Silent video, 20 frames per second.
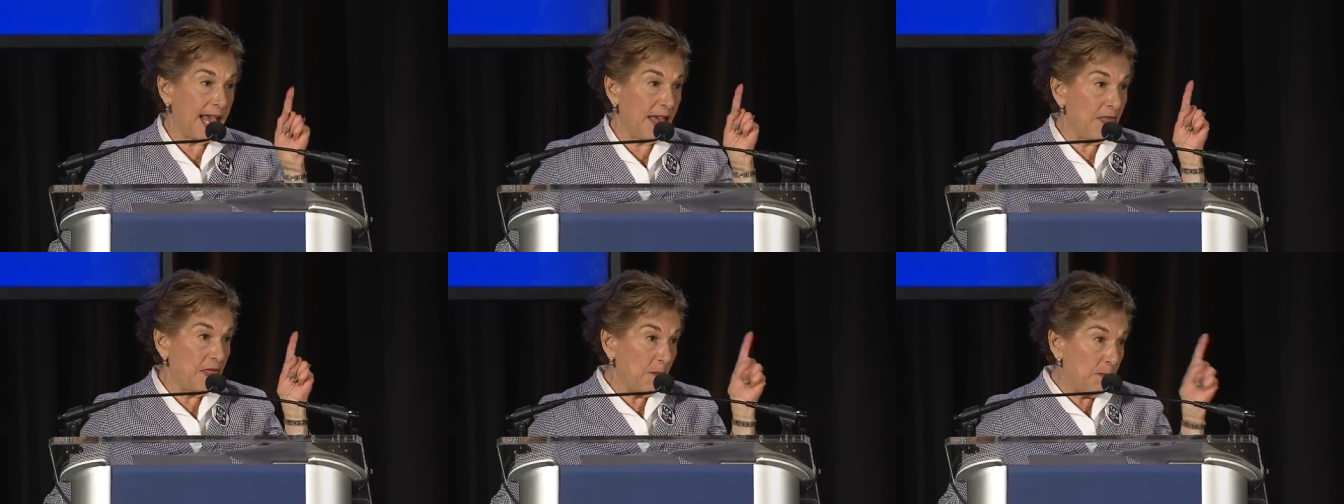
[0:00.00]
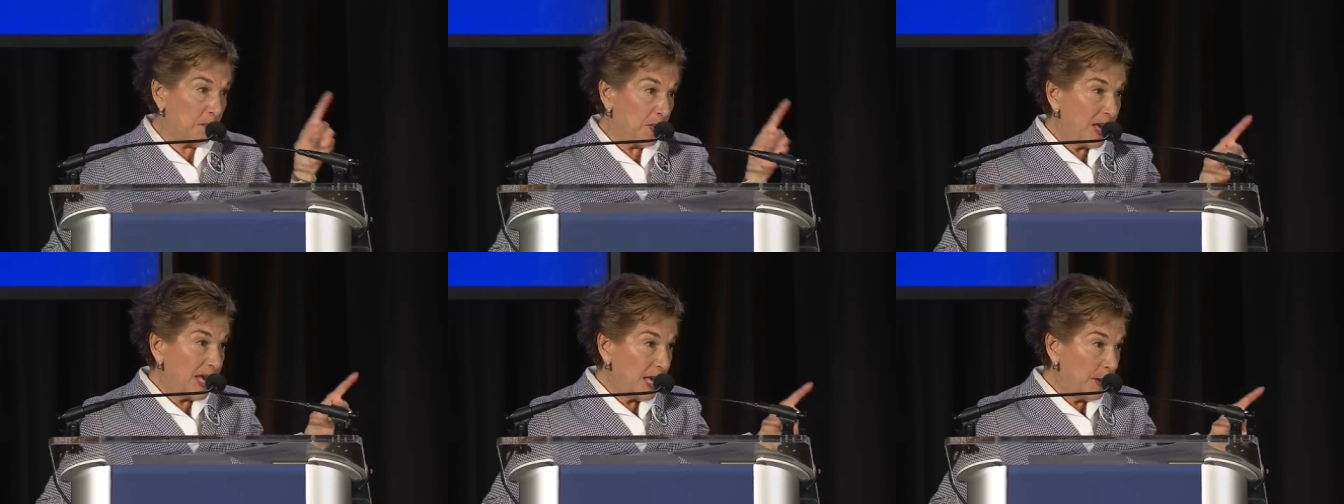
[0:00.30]
And the
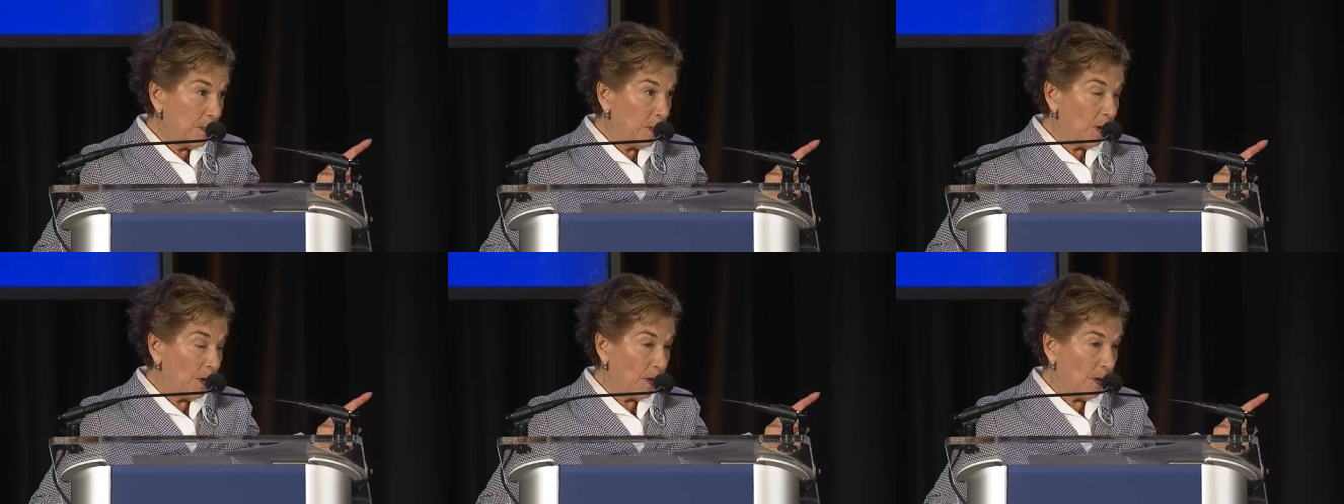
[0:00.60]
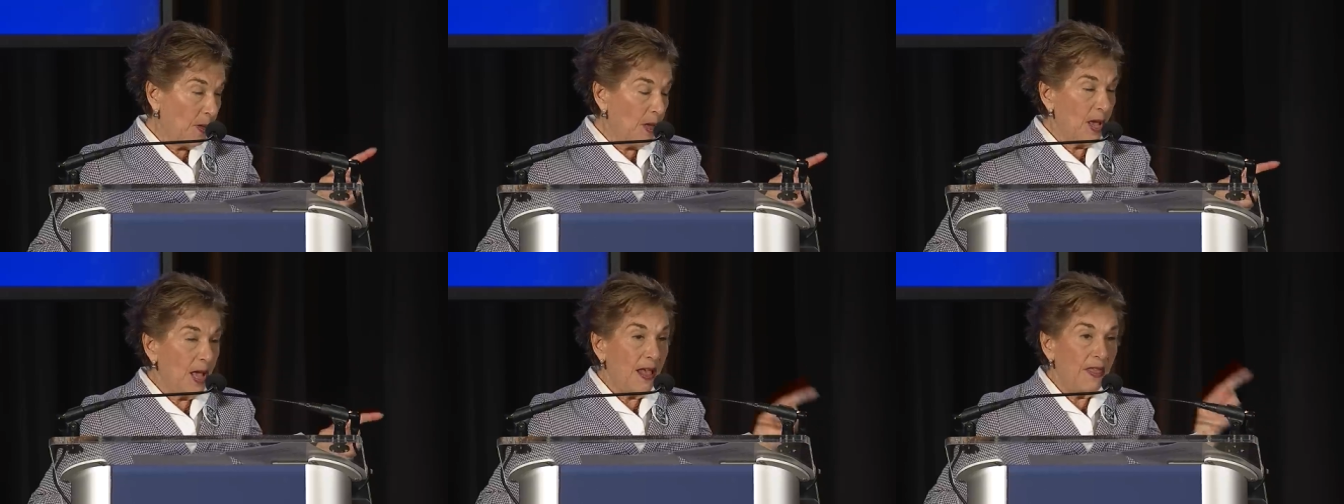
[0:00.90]
people
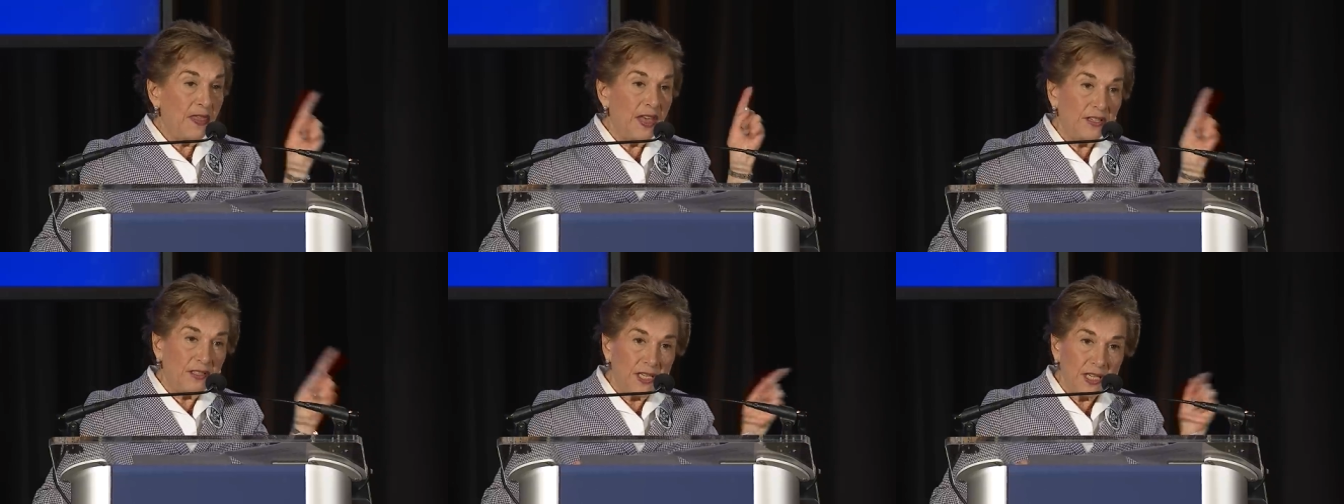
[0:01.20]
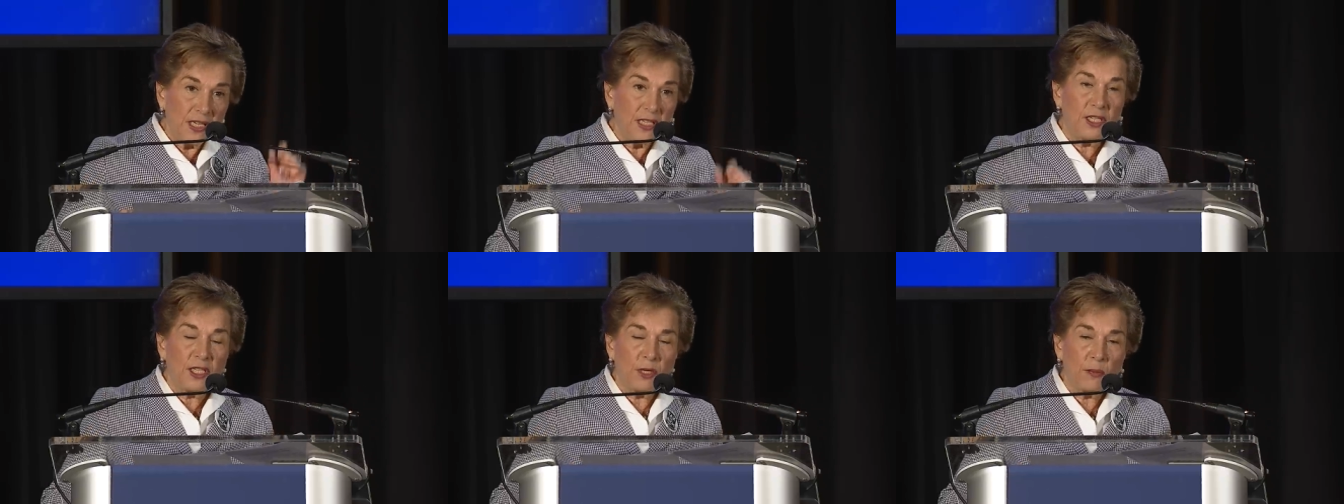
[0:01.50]
that
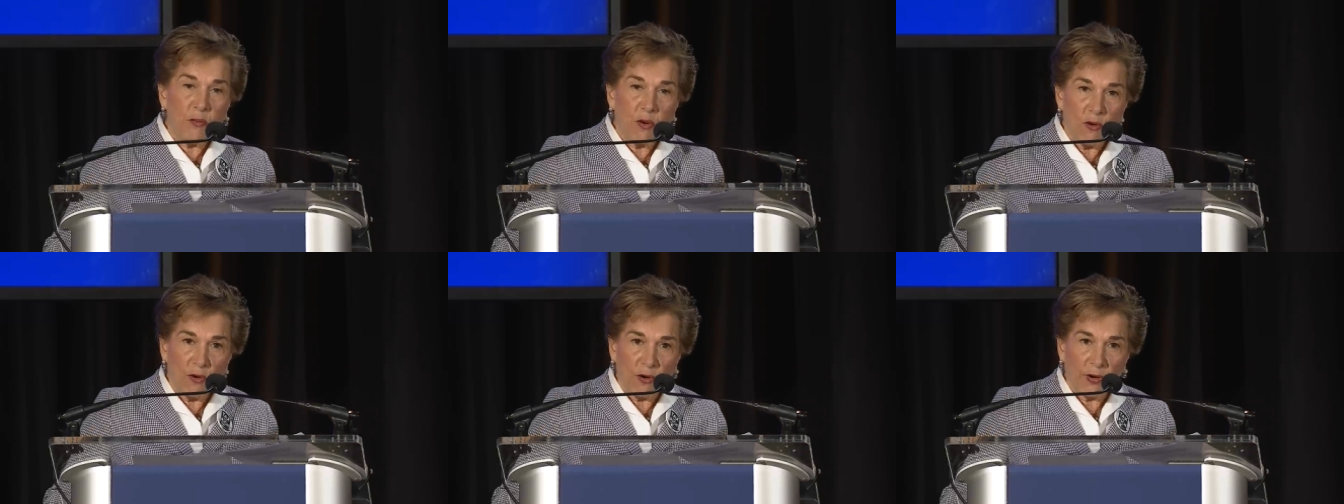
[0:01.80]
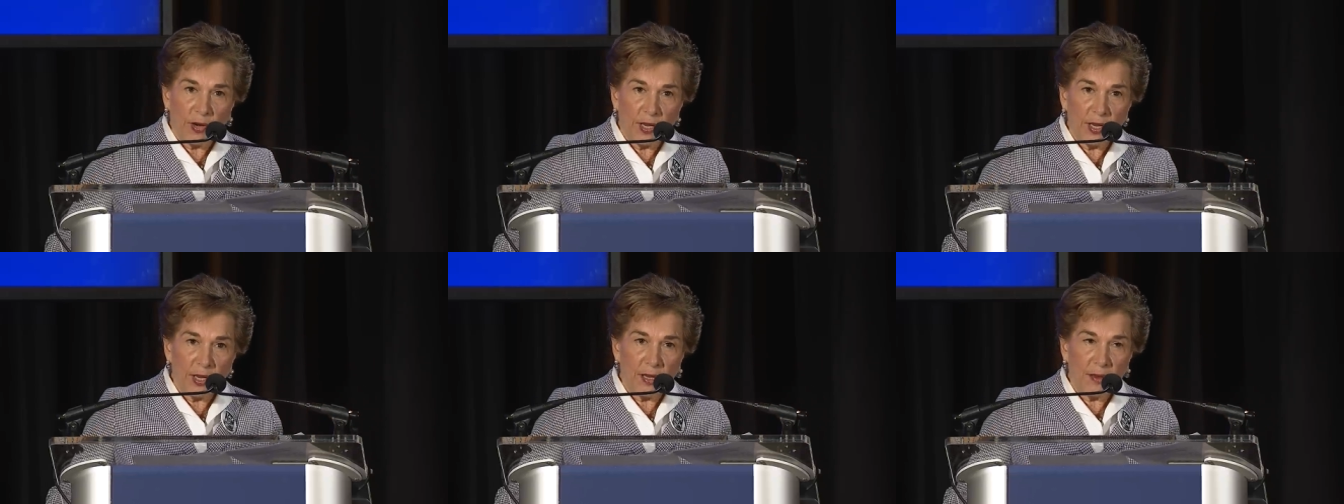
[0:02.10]
did support
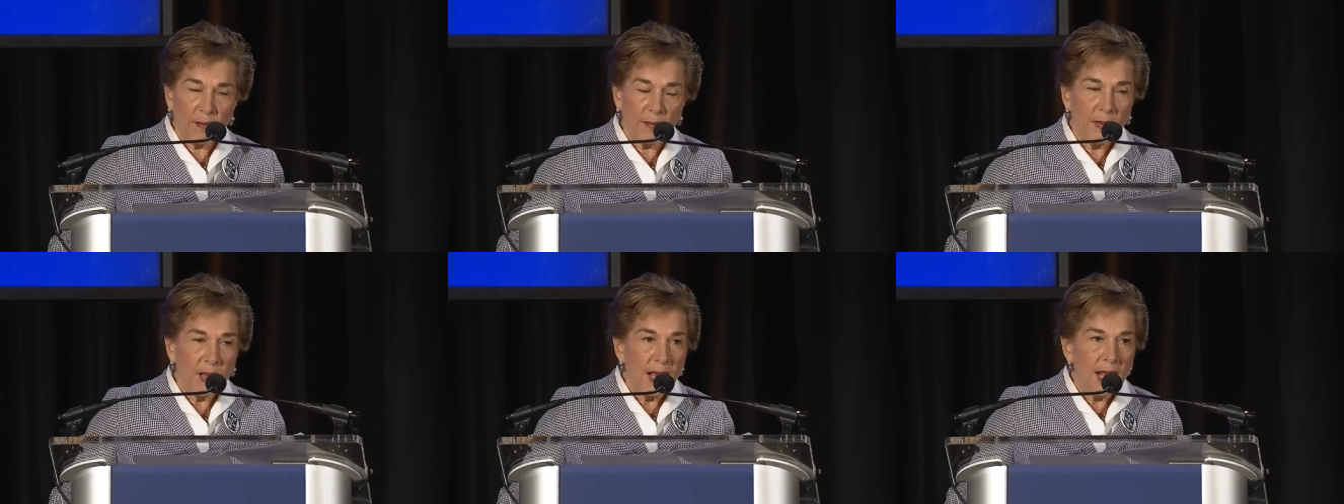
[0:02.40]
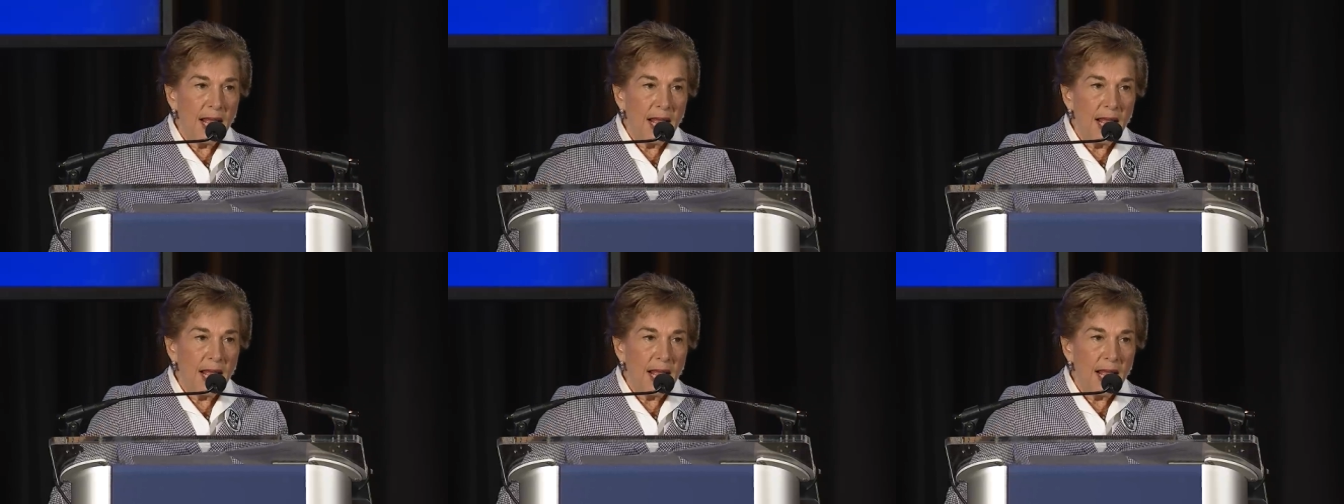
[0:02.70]
him,